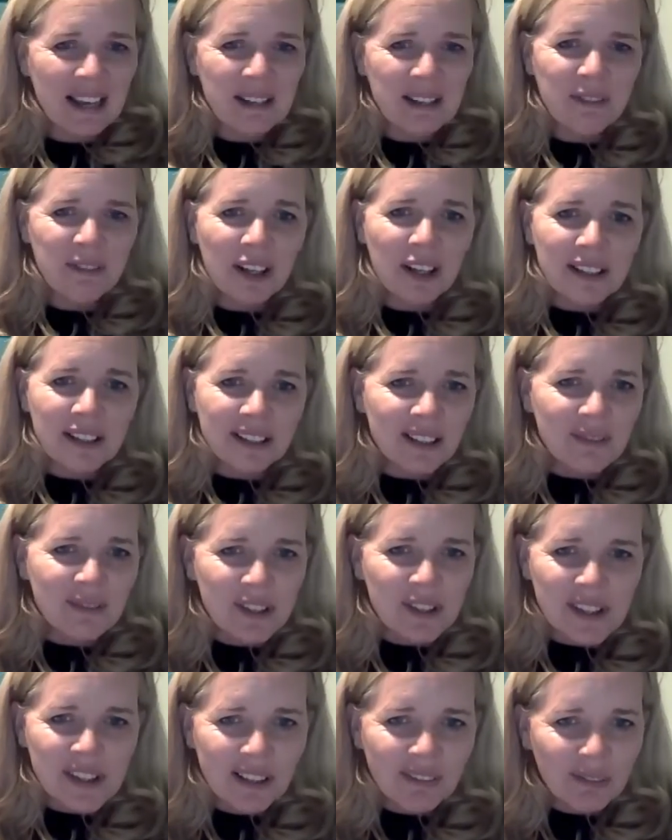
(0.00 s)
you've got to give
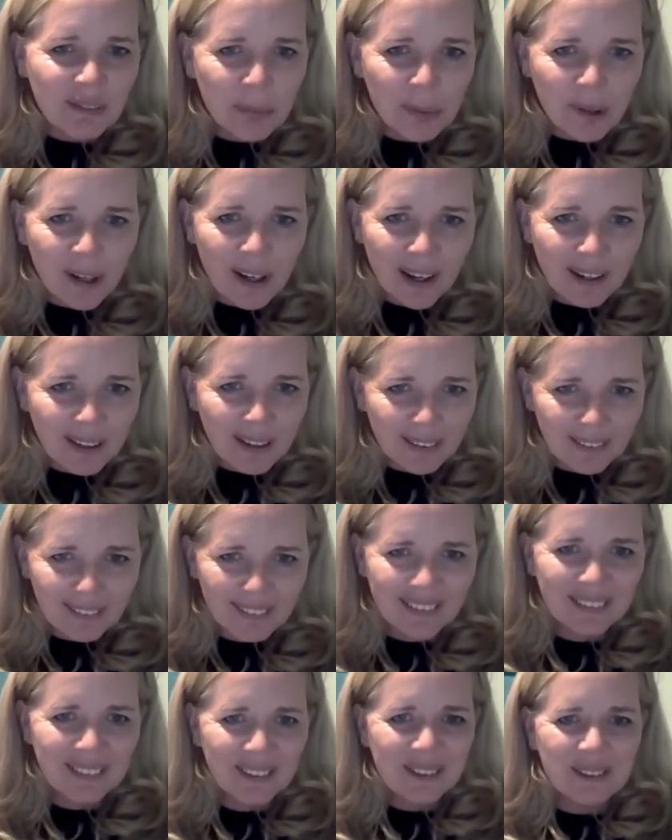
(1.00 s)
yourself a break,
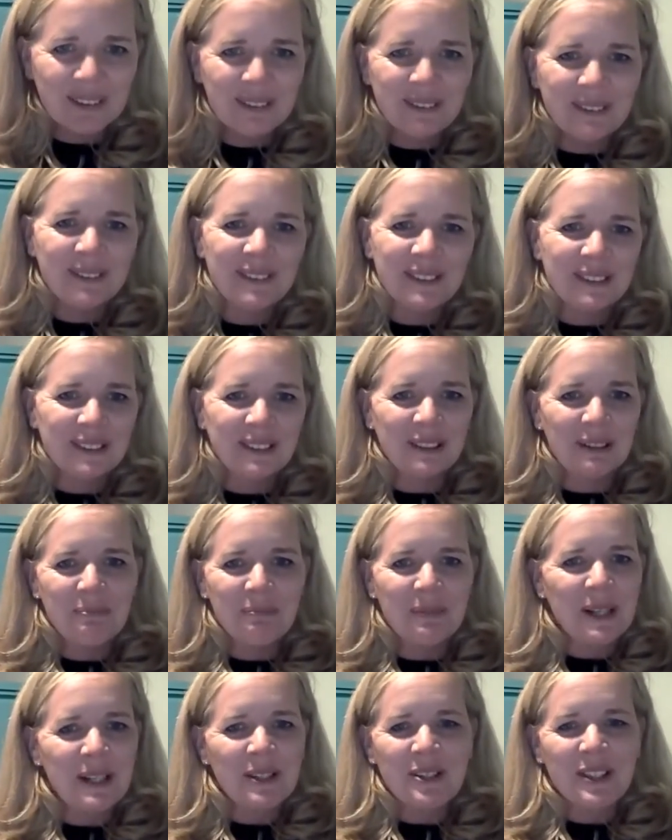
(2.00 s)
you know? Okay. Don't
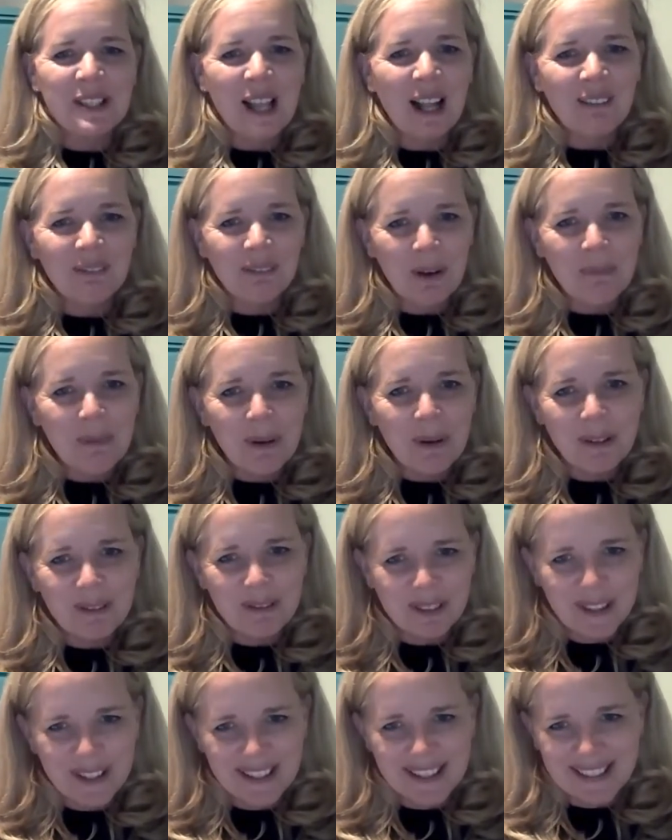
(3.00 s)
beat yourself up
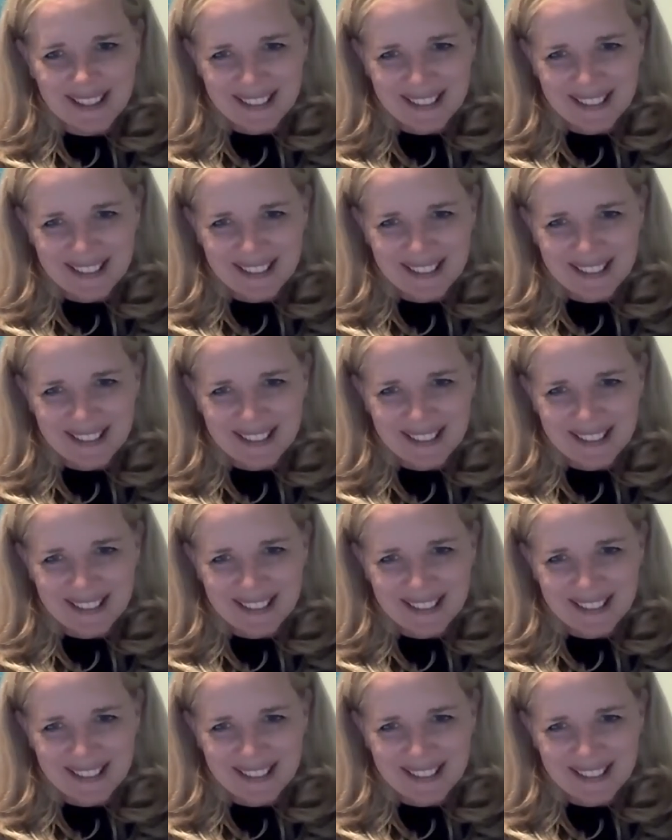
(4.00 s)
over it.